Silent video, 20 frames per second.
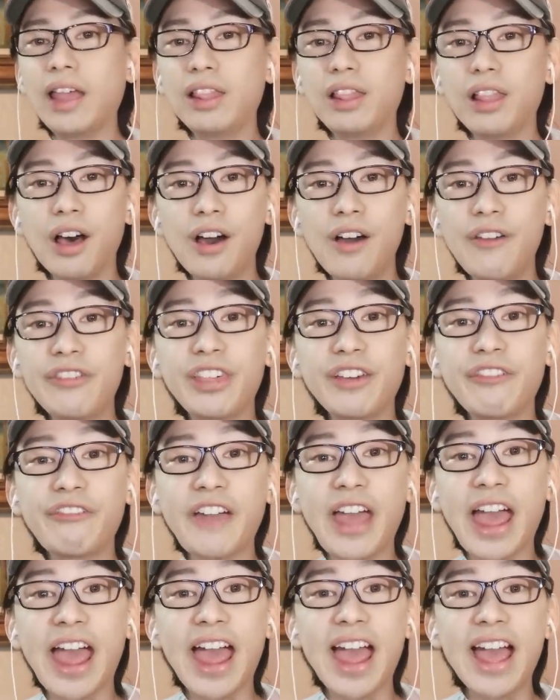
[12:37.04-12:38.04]
I love the
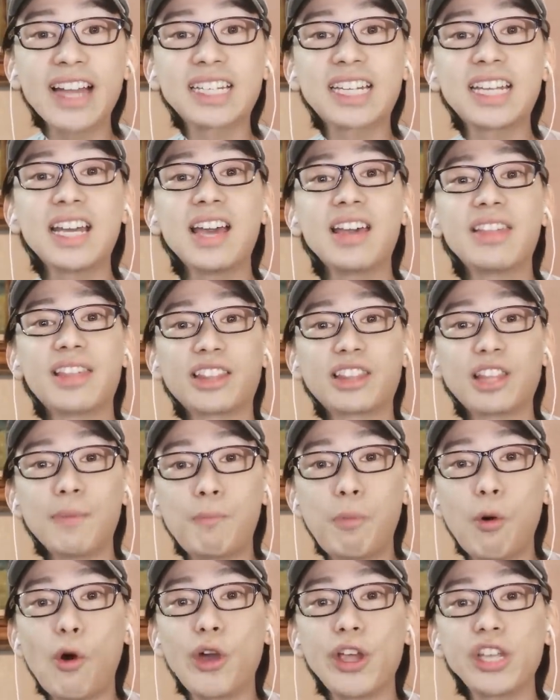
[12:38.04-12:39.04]
fact that
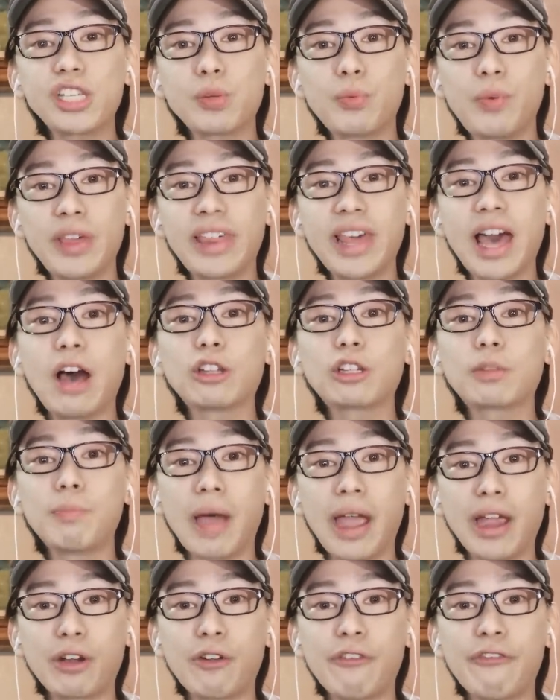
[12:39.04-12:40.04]
the boys
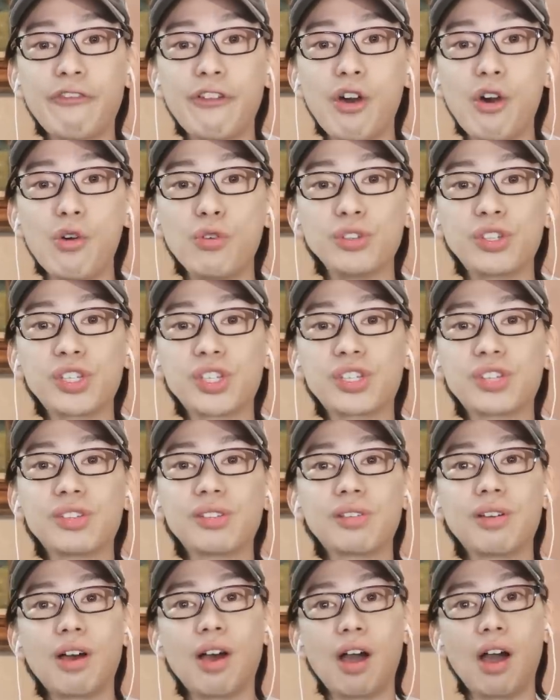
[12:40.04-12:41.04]
without
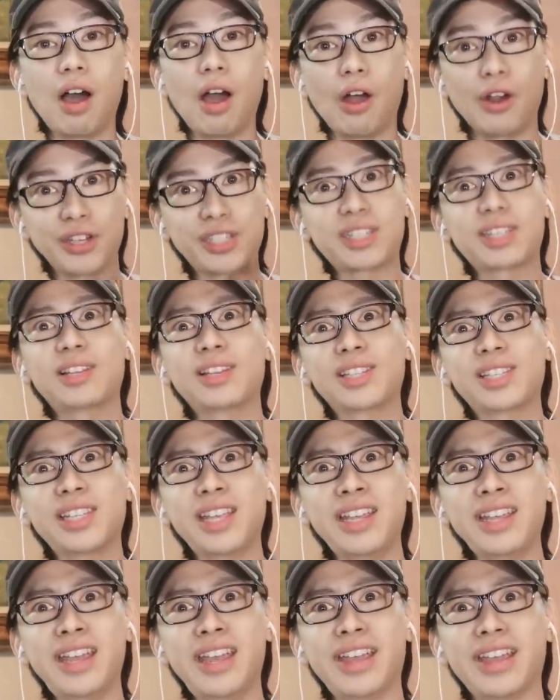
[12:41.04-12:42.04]
microphones are still
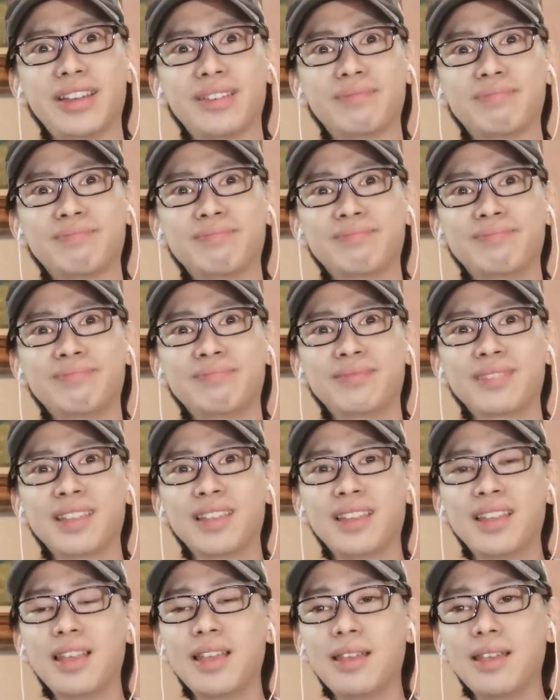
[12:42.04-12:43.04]
singing.
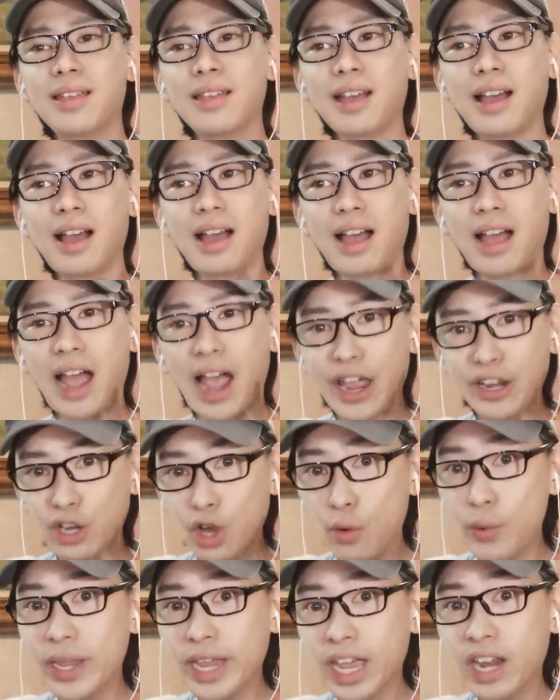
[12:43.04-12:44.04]
I
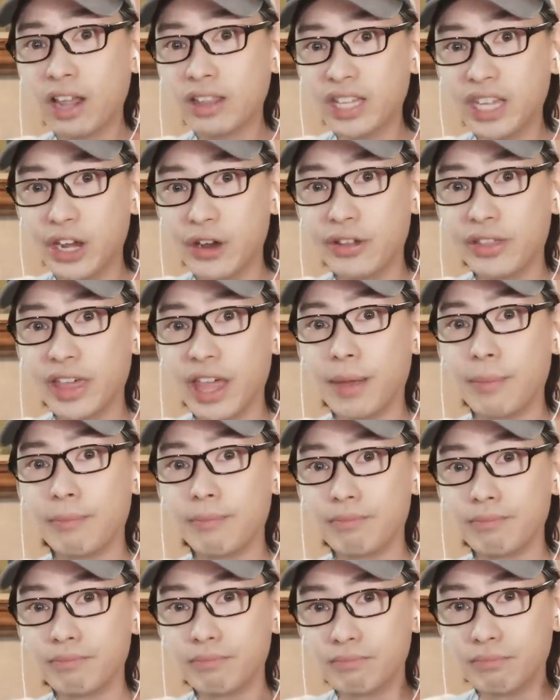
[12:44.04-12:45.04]
know we cannot hear
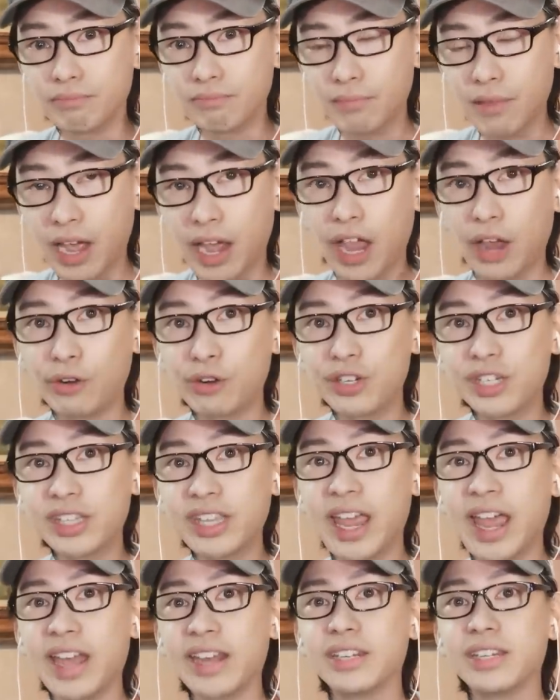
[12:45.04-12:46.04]
them. I
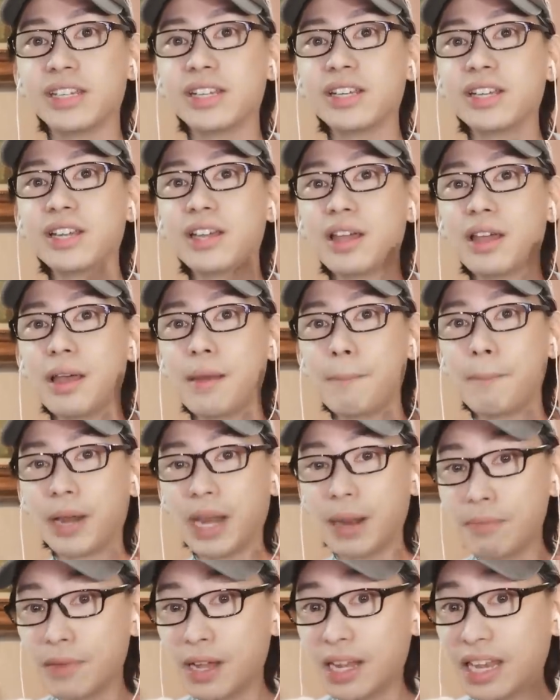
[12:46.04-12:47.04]
understand.
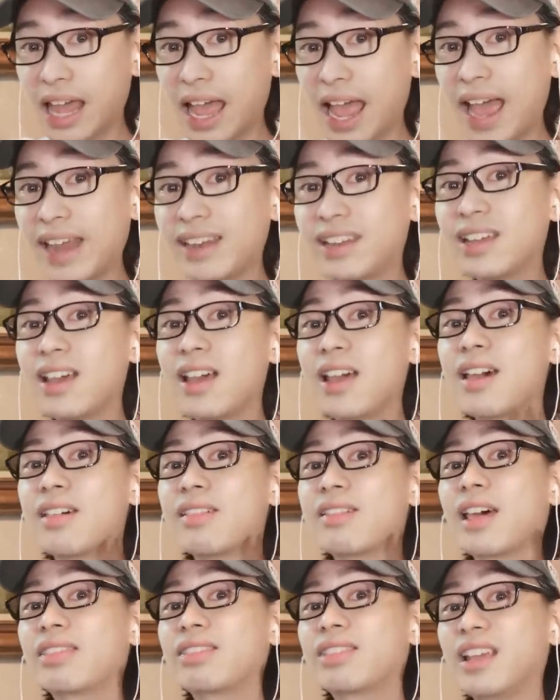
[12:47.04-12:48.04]
But I'm glad
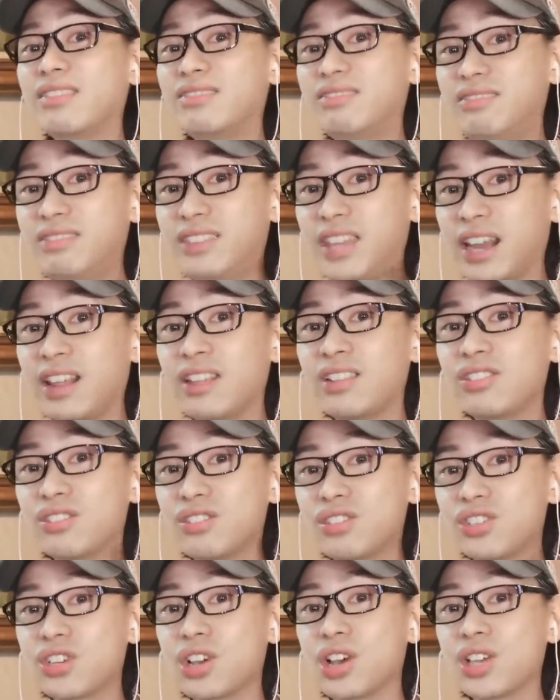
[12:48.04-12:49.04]
that they
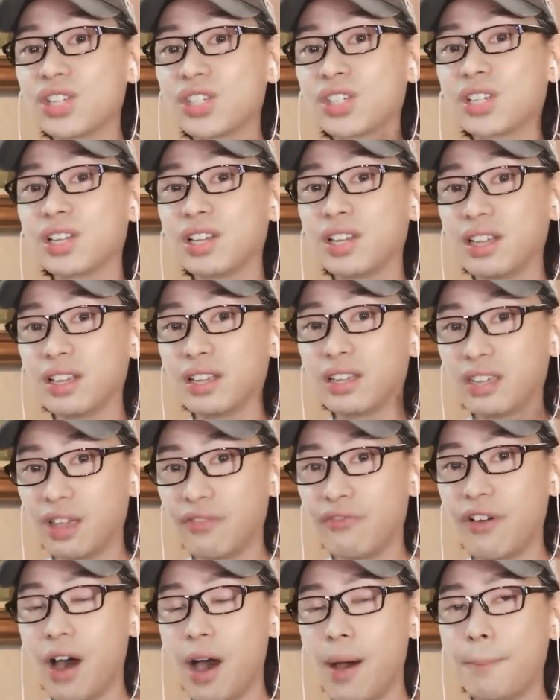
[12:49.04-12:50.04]
didn't just
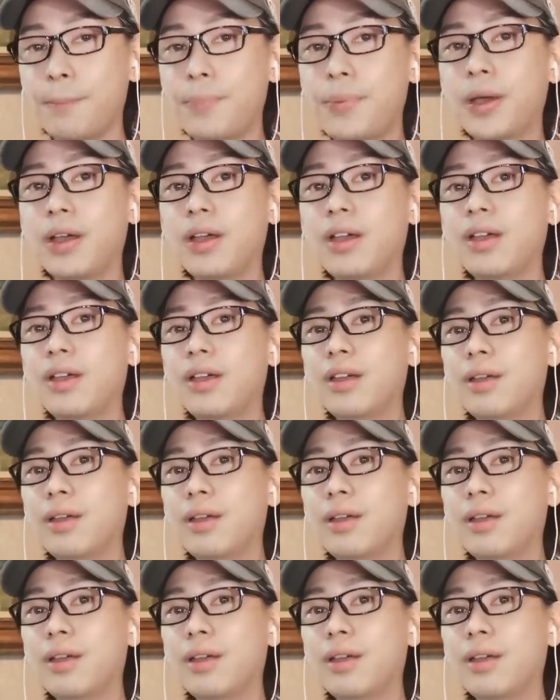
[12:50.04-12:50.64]
give up,